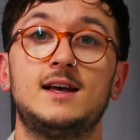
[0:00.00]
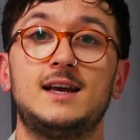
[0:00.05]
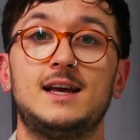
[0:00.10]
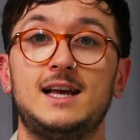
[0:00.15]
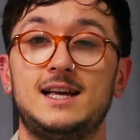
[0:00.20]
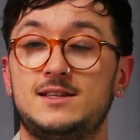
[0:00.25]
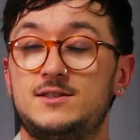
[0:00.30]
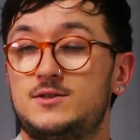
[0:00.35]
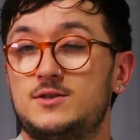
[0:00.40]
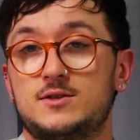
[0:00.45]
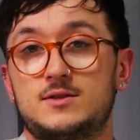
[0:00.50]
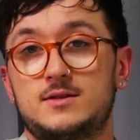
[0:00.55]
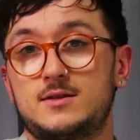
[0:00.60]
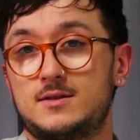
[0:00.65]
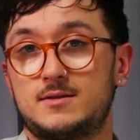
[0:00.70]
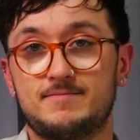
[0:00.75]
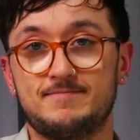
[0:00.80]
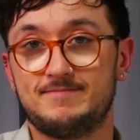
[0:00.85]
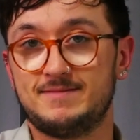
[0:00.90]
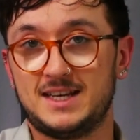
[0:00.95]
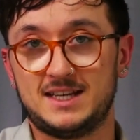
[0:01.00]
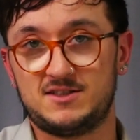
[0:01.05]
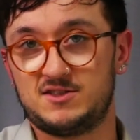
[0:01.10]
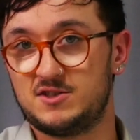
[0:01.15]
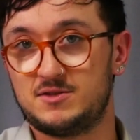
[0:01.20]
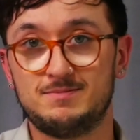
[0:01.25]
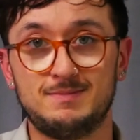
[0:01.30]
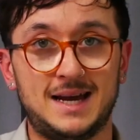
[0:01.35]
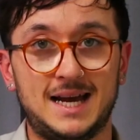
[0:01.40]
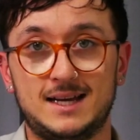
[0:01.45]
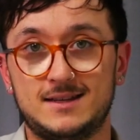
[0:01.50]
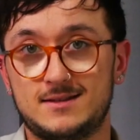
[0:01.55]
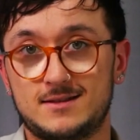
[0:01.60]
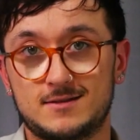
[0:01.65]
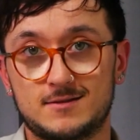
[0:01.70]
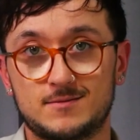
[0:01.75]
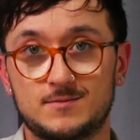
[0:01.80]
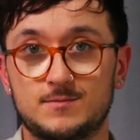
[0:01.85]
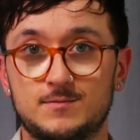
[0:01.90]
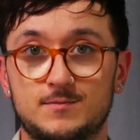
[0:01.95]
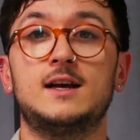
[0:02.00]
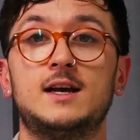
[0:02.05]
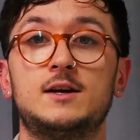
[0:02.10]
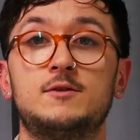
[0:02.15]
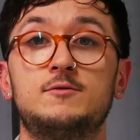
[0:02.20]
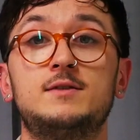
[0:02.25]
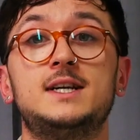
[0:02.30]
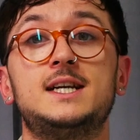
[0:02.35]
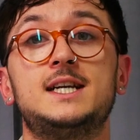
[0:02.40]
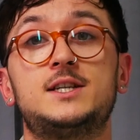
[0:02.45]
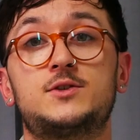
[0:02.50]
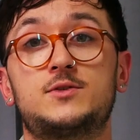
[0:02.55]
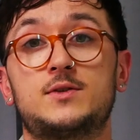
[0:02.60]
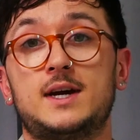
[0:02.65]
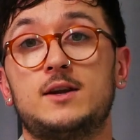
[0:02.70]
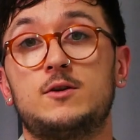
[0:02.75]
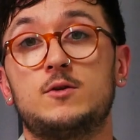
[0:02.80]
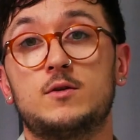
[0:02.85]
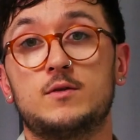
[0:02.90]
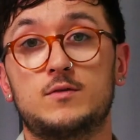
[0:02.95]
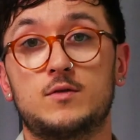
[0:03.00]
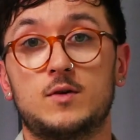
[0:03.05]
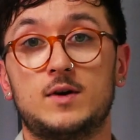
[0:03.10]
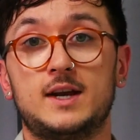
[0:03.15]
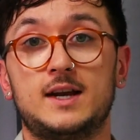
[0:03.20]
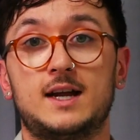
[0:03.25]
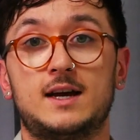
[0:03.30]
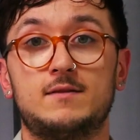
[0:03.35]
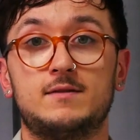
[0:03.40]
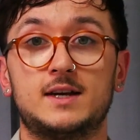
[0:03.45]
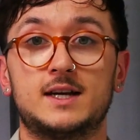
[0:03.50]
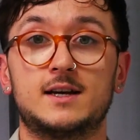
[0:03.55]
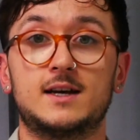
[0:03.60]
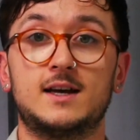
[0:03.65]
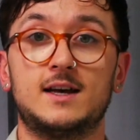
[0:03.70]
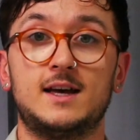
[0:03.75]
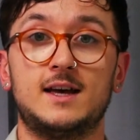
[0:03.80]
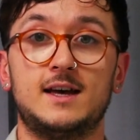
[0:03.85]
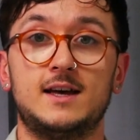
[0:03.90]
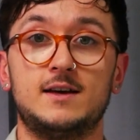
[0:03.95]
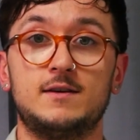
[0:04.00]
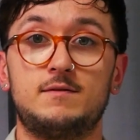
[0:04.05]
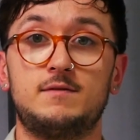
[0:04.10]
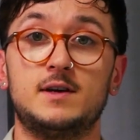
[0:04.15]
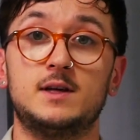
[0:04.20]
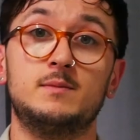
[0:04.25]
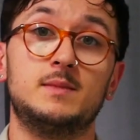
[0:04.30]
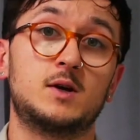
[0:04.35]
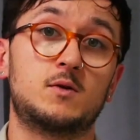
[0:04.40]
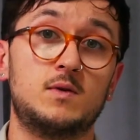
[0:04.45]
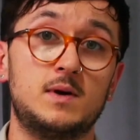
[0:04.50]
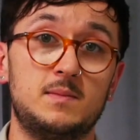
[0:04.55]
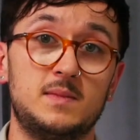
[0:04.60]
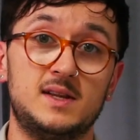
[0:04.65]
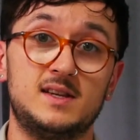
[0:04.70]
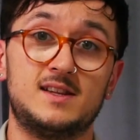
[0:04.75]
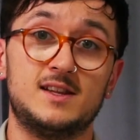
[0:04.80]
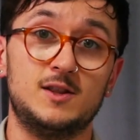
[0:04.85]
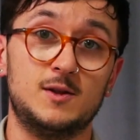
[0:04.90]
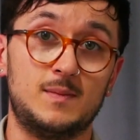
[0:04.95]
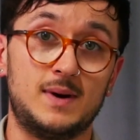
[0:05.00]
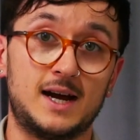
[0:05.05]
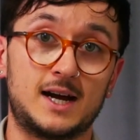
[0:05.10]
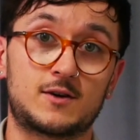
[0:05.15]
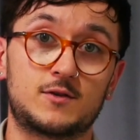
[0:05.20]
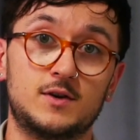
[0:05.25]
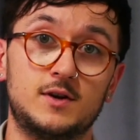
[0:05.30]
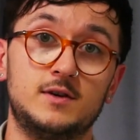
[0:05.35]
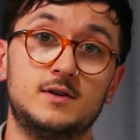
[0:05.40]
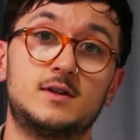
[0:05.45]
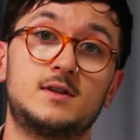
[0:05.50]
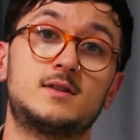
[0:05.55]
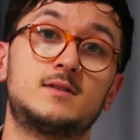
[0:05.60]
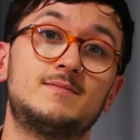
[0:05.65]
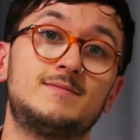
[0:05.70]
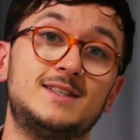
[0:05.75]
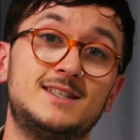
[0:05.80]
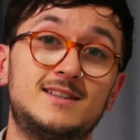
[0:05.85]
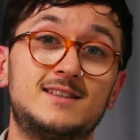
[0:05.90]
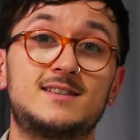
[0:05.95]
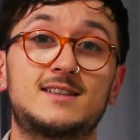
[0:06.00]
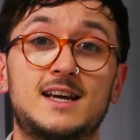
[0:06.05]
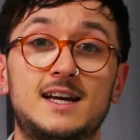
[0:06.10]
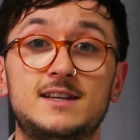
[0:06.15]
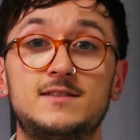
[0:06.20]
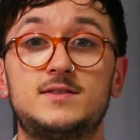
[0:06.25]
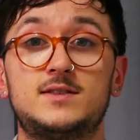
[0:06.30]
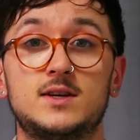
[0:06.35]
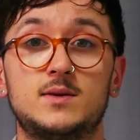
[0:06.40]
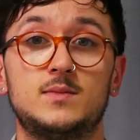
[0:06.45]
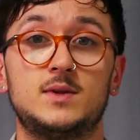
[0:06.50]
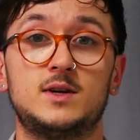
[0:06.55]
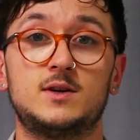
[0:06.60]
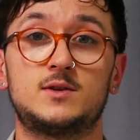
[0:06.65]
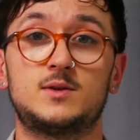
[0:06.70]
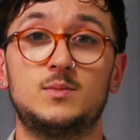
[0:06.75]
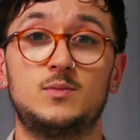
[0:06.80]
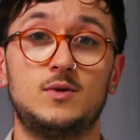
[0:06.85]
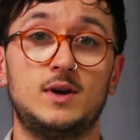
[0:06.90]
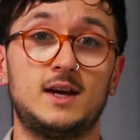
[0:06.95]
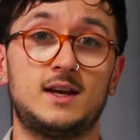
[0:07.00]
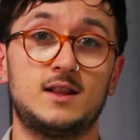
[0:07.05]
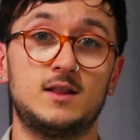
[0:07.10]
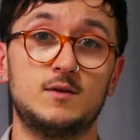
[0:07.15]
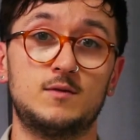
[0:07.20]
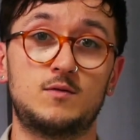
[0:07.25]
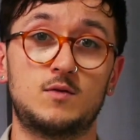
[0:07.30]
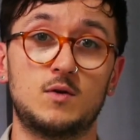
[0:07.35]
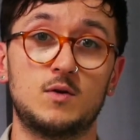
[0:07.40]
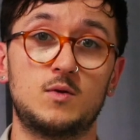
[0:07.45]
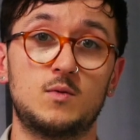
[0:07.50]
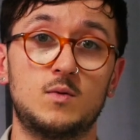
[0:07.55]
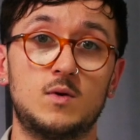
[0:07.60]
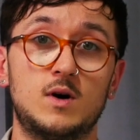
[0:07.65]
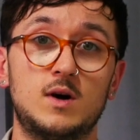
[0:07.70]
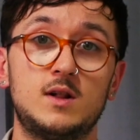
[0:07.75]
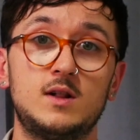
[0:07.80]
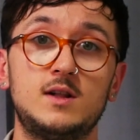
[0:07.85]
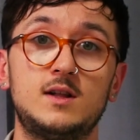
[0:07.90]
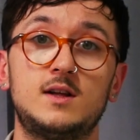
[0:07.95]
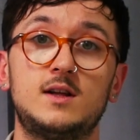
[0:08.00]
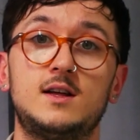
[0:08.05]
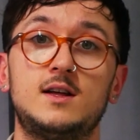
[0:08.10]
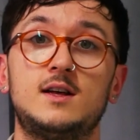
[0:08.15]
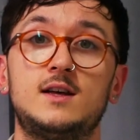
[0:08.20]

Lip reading: It's just mess. And really try to avoid having film equipment in the background. This is kind of similar to breaking the 4th wall,